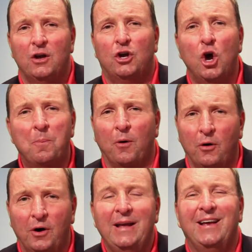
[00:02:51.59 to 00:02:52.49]

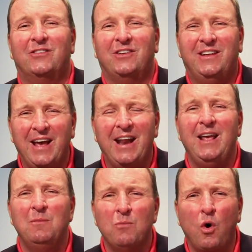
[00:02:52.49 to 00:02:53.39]
Cooper, is
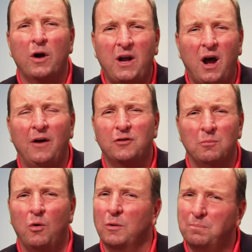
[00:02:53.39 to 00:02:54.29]
getting more
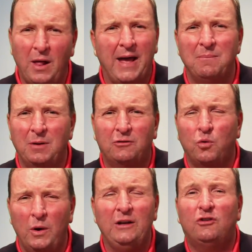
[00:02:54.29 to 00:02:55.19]
comfortable with playing
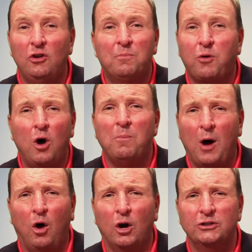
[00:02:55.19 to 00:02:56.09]
between two Pro
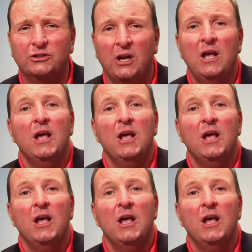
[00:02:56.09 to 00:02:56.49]
Bowlers,